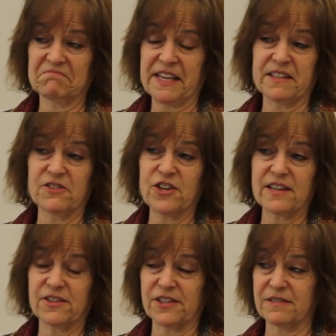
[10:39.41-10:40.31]

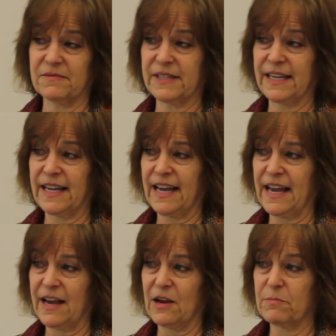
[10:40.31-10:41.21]
indigestion.
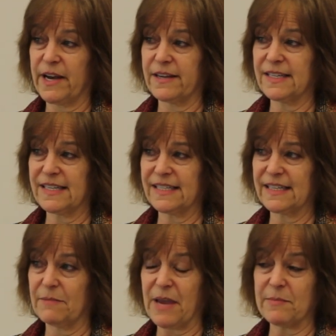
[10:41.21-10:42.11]
But
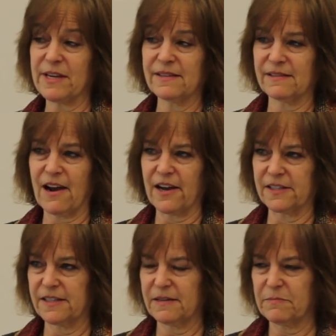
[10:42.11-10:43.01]
maybe it's not.